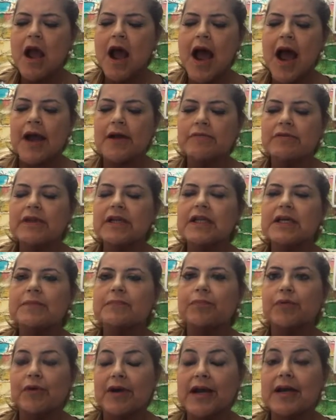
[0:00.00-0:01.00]
I really
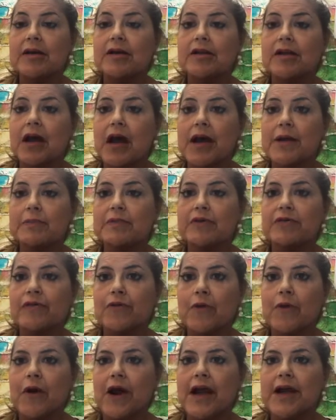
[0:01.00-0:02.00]
prayed a lot
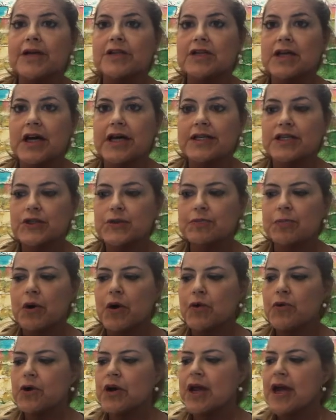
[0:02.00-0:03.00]
before I
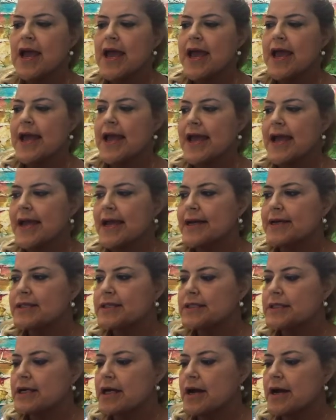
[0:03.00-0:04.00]
spoke,
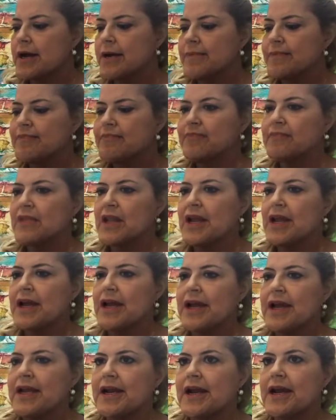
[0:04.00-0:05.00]
and
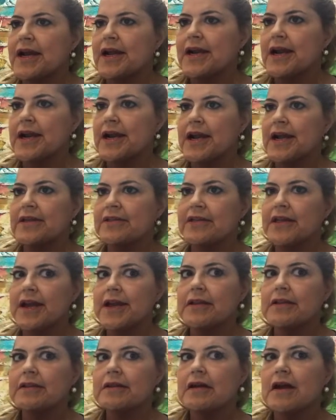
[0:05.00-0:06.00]
I
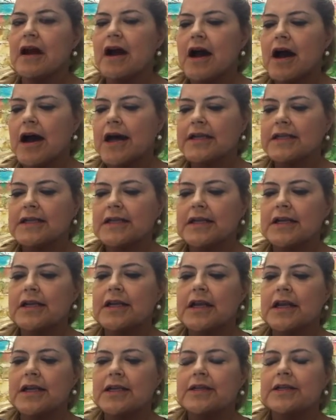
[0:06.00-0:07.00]
thank God
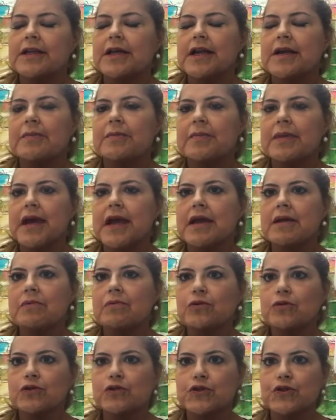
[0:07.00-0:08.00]
that I'm
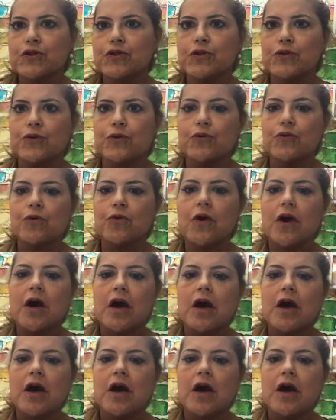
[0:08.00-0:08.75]
able to